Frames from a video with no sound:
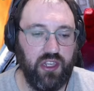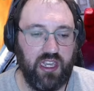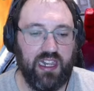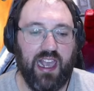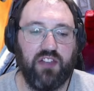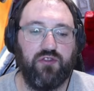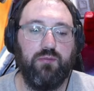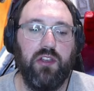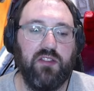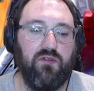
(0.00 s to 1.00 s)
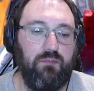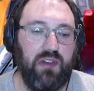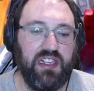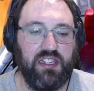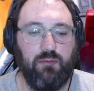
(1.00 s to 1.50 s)
You're going to get extra points for
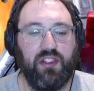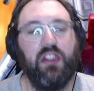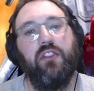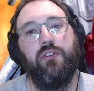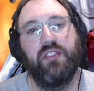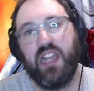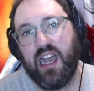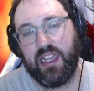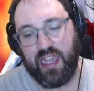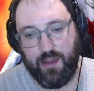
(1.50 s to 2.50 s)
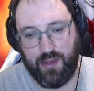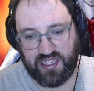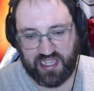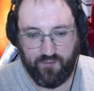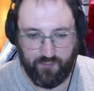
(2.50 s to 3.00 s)
blitzing with the new tag
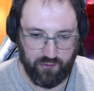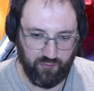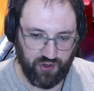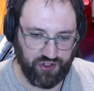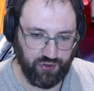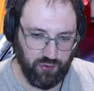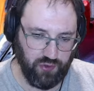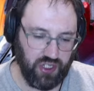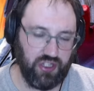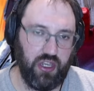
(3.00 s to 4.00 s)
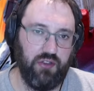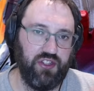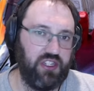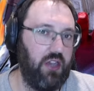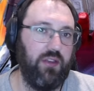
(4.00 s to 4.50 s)
MSF Originals. So
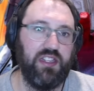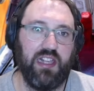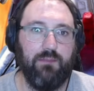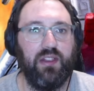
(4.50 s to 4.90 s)
just go into that.